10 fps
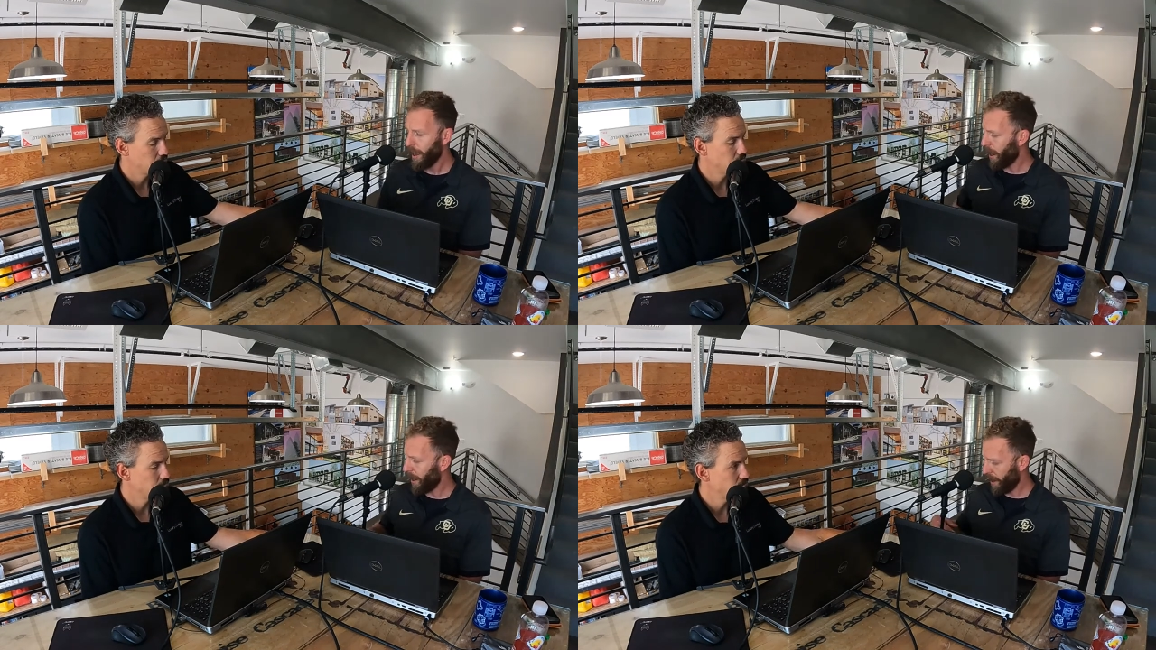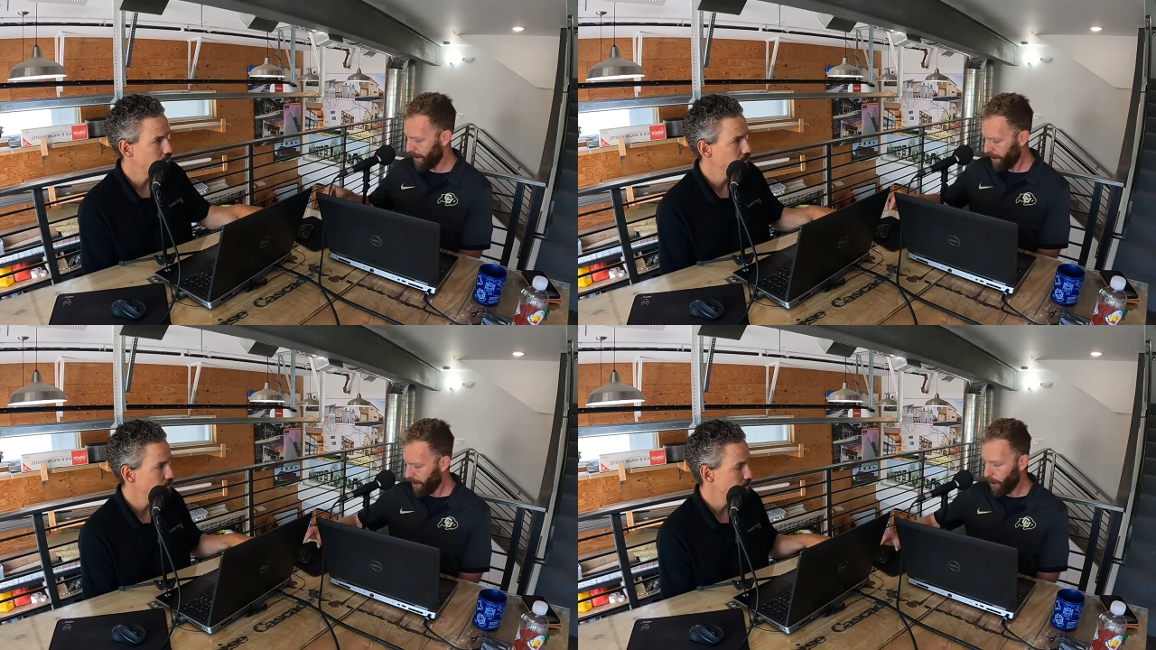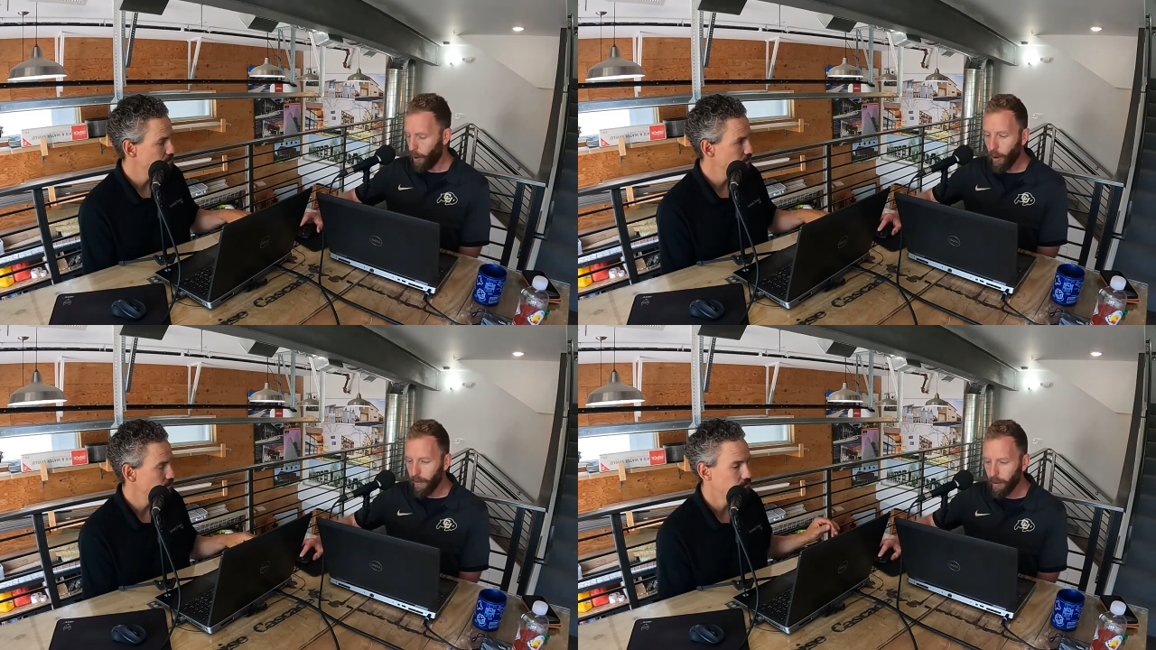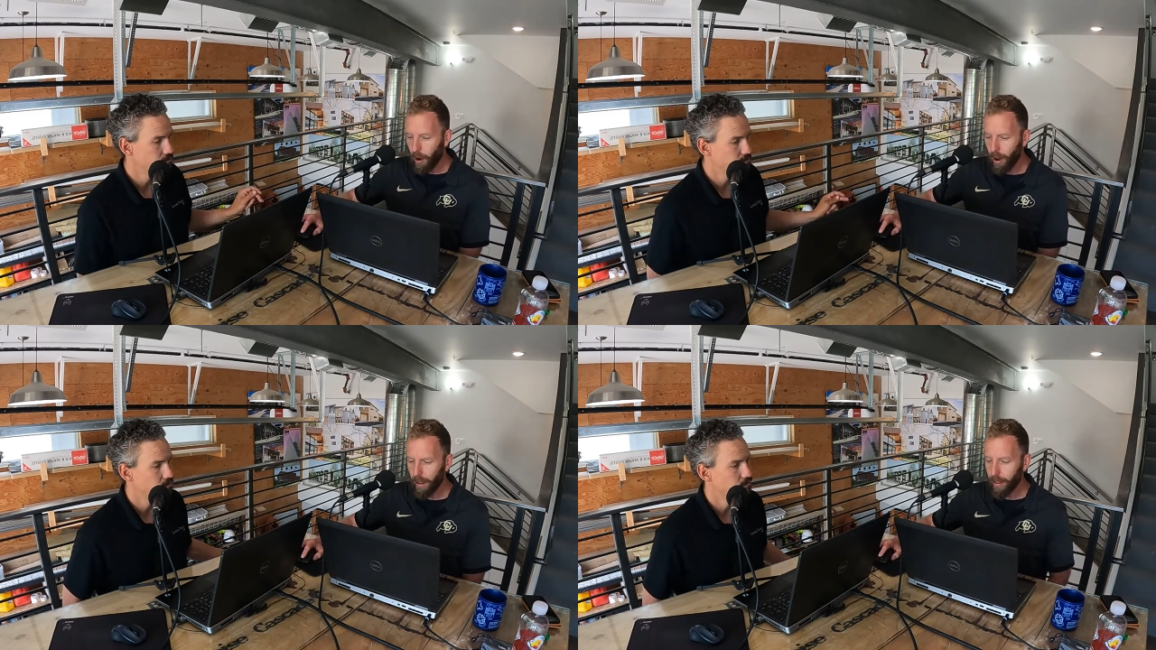Speaker 1: Uh,
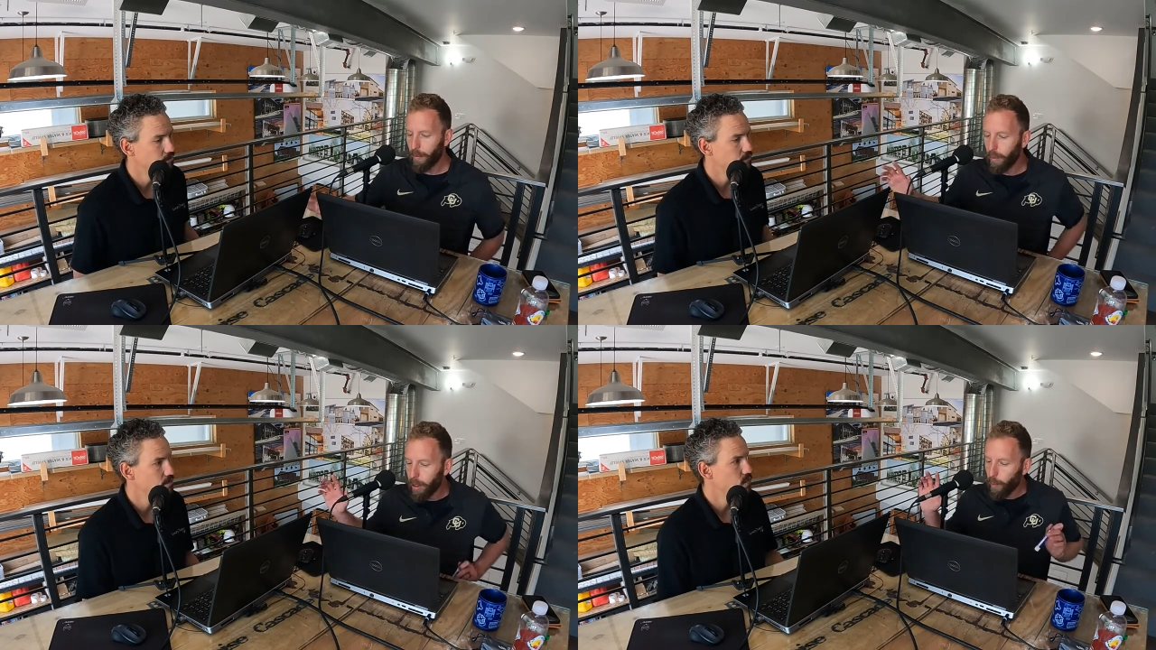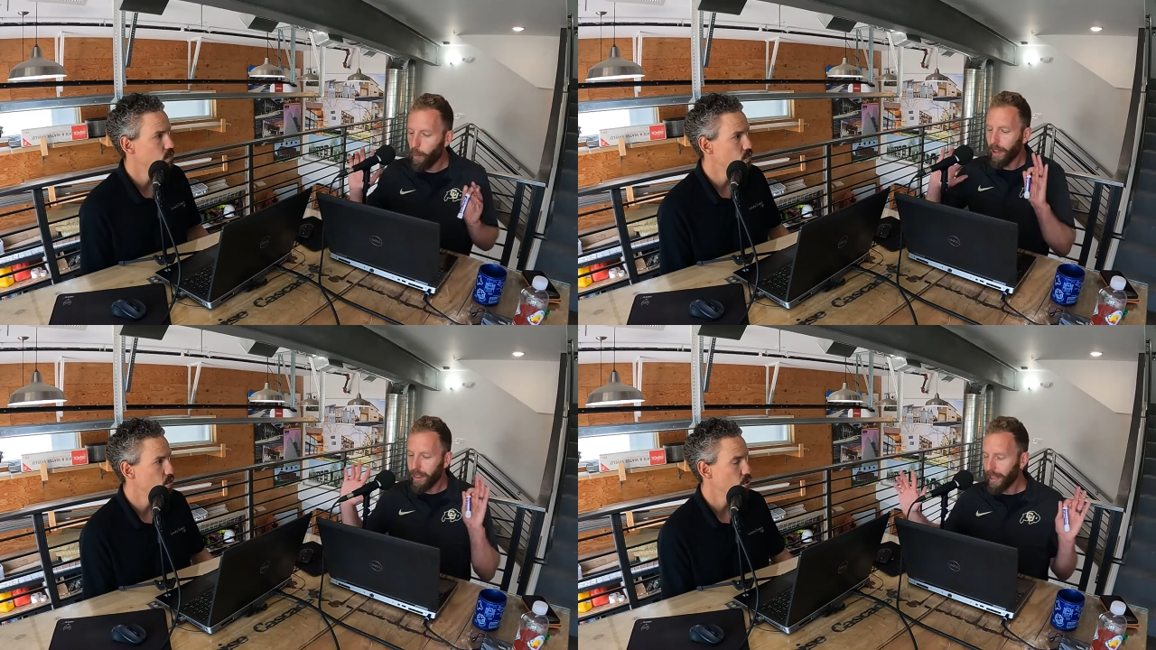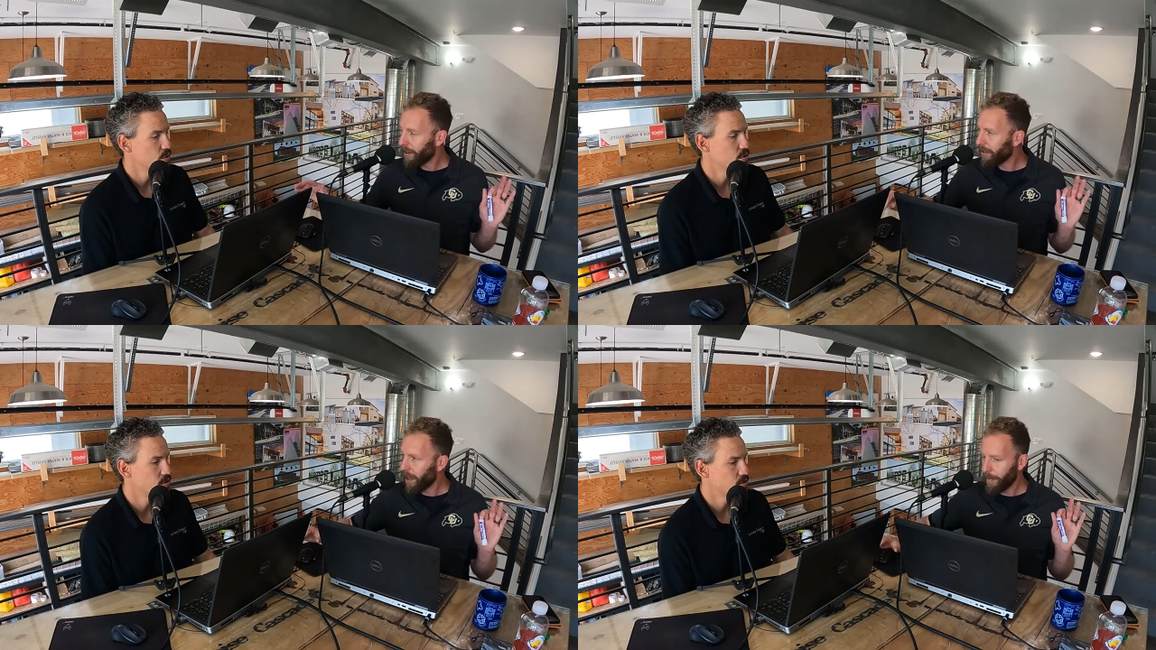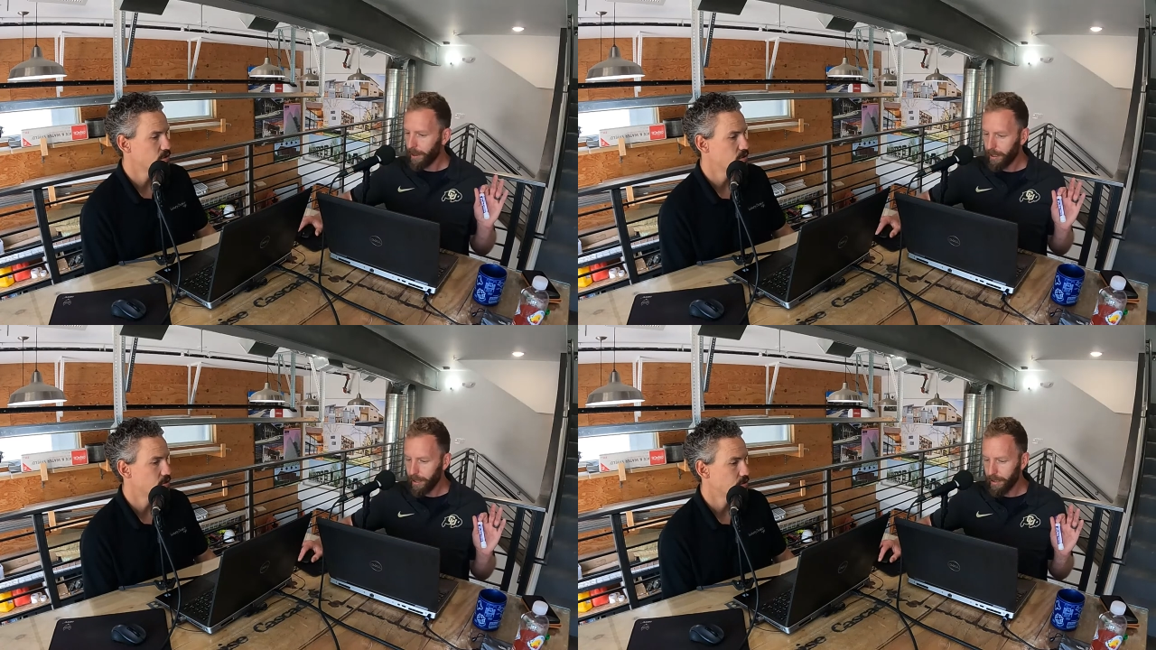overall, the the one thing I would say
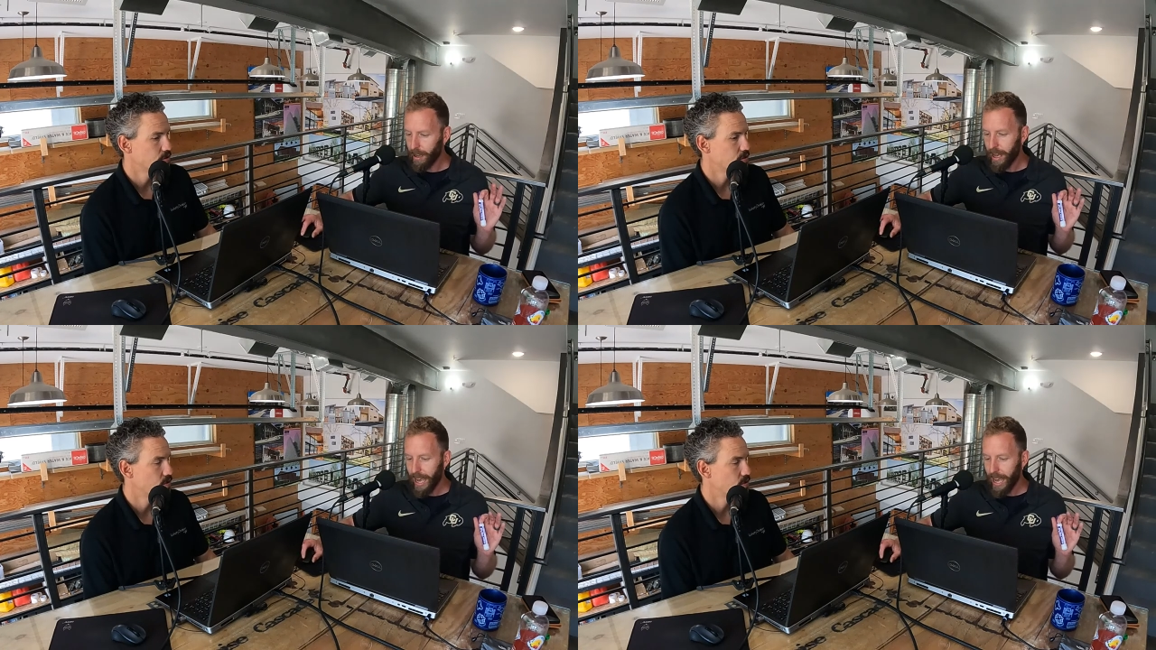about this